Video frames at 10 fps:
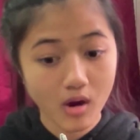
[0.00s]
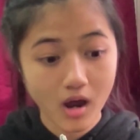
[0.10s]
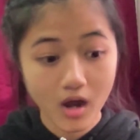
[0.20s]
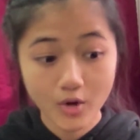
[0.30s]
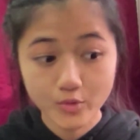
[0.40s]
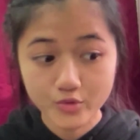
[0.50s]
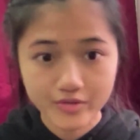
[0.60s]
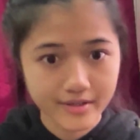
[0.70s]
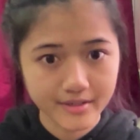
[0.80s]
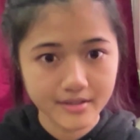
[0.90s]
how you
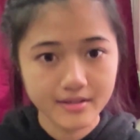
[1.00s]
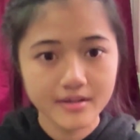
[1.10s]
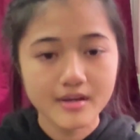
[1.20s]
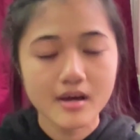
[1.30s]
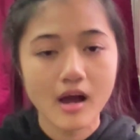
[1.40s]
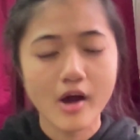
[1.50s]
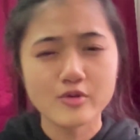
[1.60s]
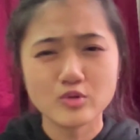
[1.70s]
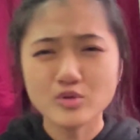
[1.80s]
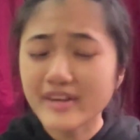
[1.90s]
think, how
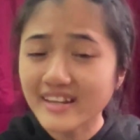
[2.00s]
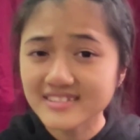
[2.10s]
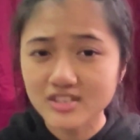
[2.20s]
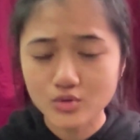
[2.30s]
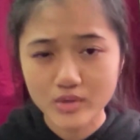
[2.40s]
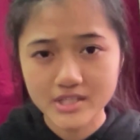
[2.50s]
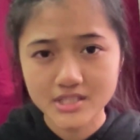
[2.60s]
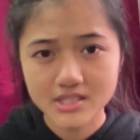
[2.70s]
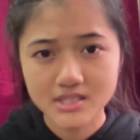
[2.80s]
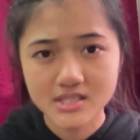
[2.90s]
you look at the
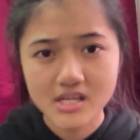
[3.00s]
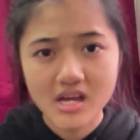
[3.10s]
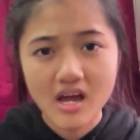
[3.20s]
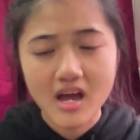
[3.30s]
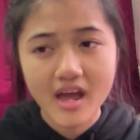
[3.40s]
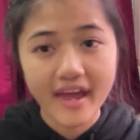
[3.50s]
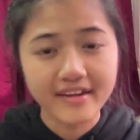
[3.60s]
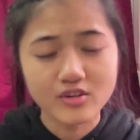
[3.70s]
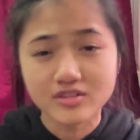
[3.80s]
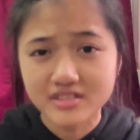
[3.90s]
situation,
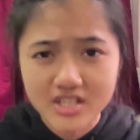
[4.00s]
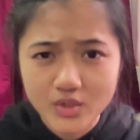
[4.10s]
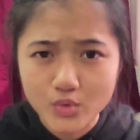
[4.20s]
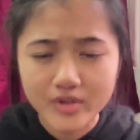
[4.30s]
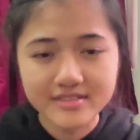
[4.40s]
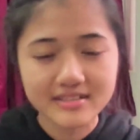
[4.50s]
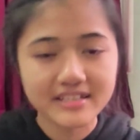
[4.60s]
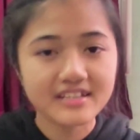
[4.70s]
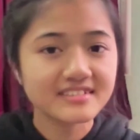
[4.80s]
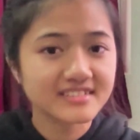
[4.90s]
and
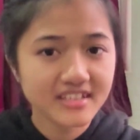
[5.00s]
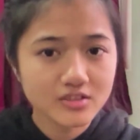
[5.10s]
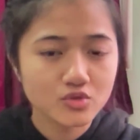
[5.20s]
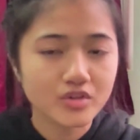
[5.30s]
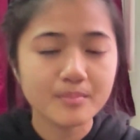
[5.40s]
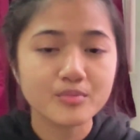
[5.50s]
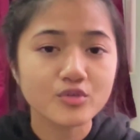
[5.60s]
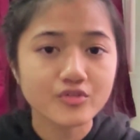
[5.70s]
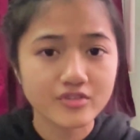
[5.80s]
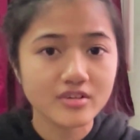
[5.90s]
continuously seek to
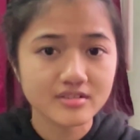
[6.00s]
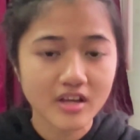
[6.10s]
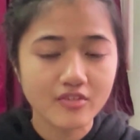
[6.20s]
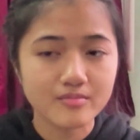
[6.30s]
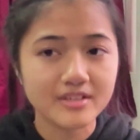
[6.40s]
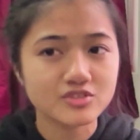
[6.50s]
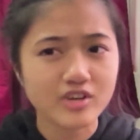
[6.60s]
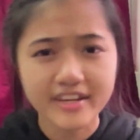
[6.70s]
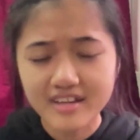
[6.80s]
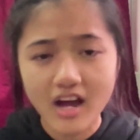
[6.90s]
improve yourself by
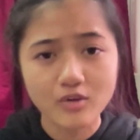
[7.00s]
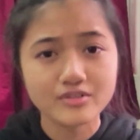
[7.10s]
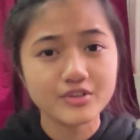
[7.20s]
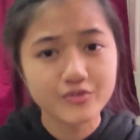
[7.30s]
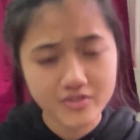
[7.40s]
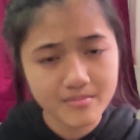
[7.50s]
trying out different